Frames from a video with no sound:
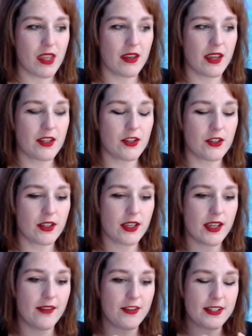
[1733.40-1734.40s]
if
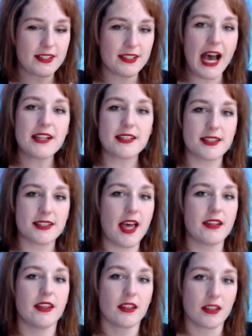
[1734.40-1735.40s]
it's not
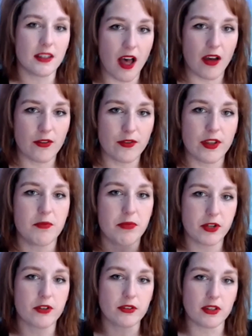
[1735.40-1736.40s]
said in love, in
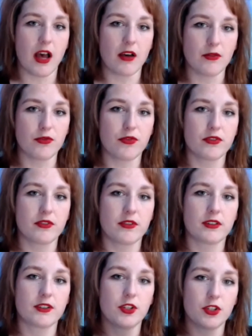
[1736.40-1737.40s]
pure love
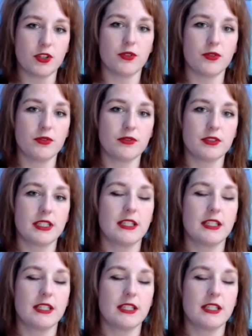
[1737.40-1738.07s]
to you,